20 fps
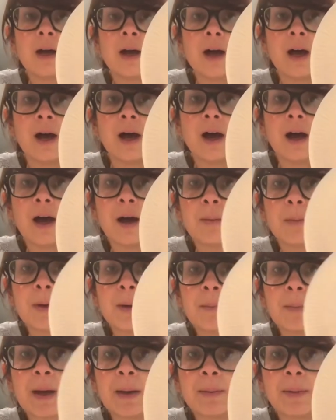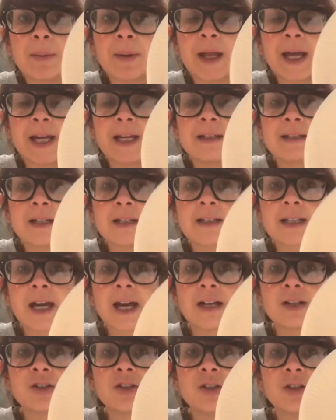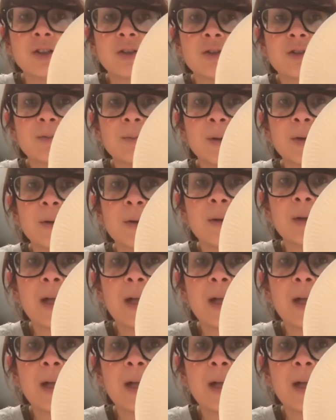um, paper plate attached to your spoon